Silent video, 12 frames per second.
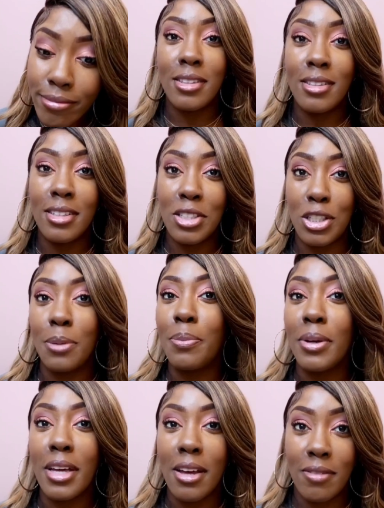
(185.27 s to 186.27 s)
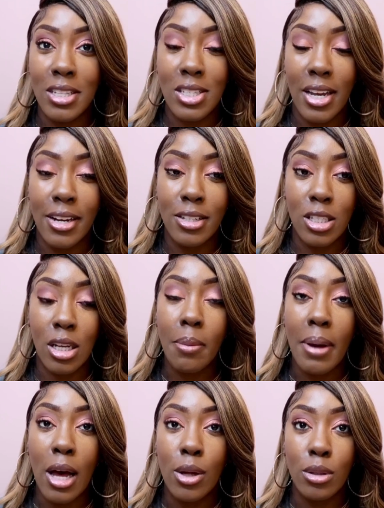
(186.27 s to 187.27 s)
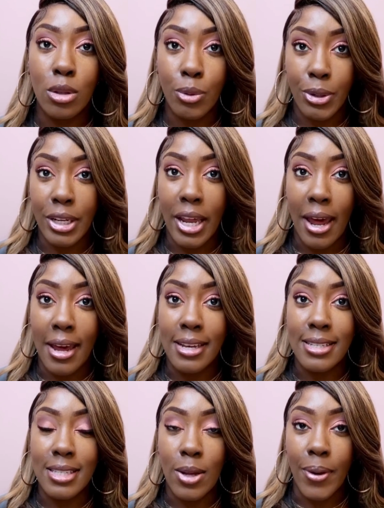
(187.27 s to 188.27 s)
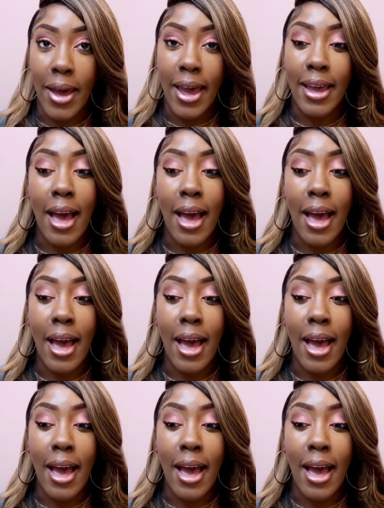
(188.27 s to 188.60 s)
The shipping of this hair took about 3 days, okay?